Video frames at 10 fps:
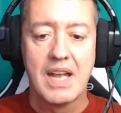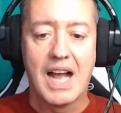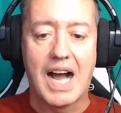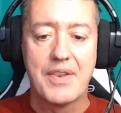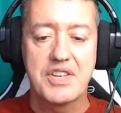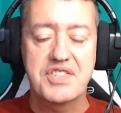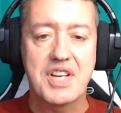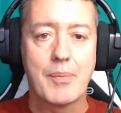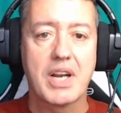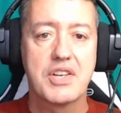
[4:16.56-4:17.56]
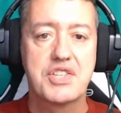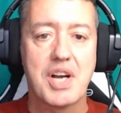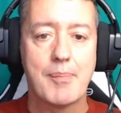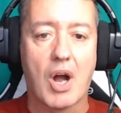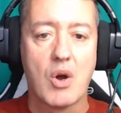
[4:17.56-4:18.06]
And this time we're going to
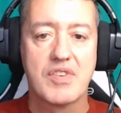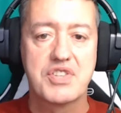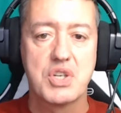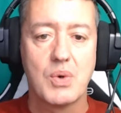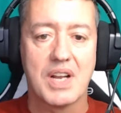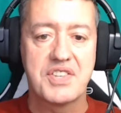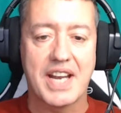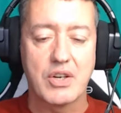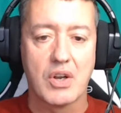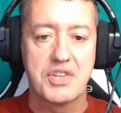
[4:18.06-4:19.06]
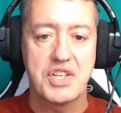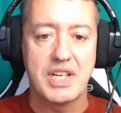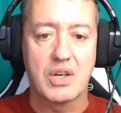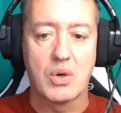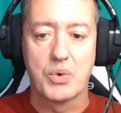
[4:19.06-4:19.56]
jump over to a technology
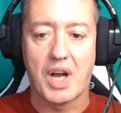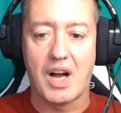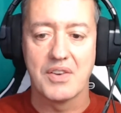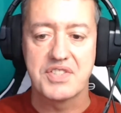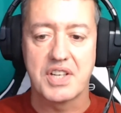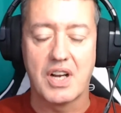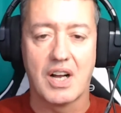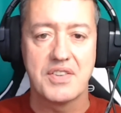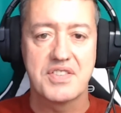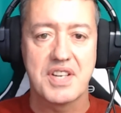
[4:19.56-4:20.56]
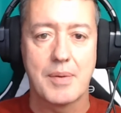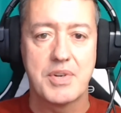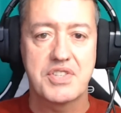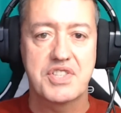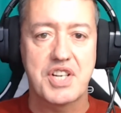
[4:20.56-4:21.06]
called Answer Garden. So let
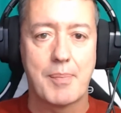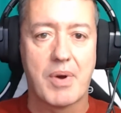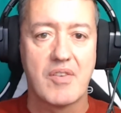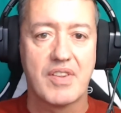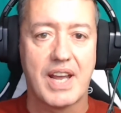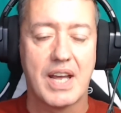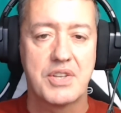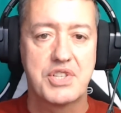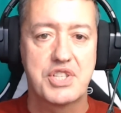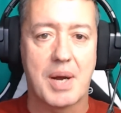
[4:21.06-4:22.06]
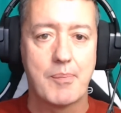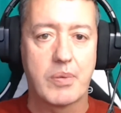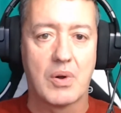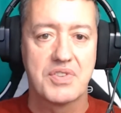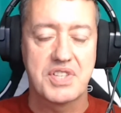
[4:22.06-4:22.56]
me just jump over there and jump
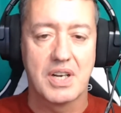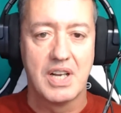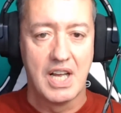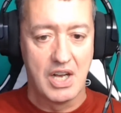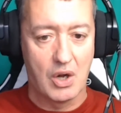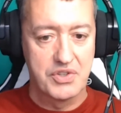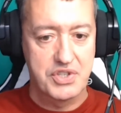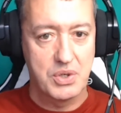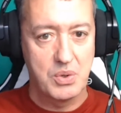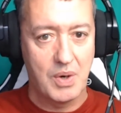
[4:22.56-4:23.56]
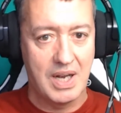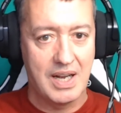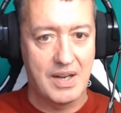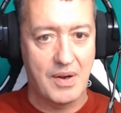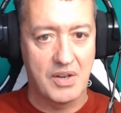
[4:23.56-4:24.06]
onto
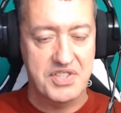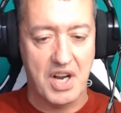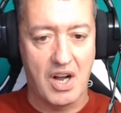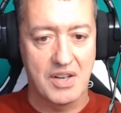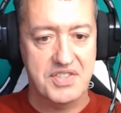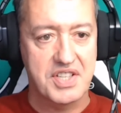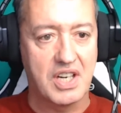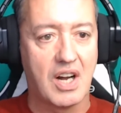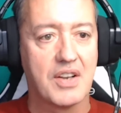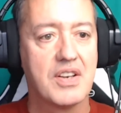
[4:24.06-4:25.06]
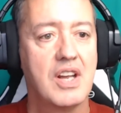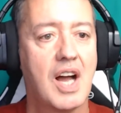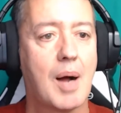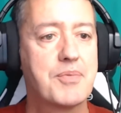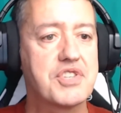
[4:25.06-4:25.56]
Answer Garden.
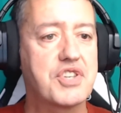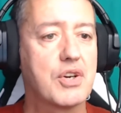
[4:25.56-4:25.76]
I'm just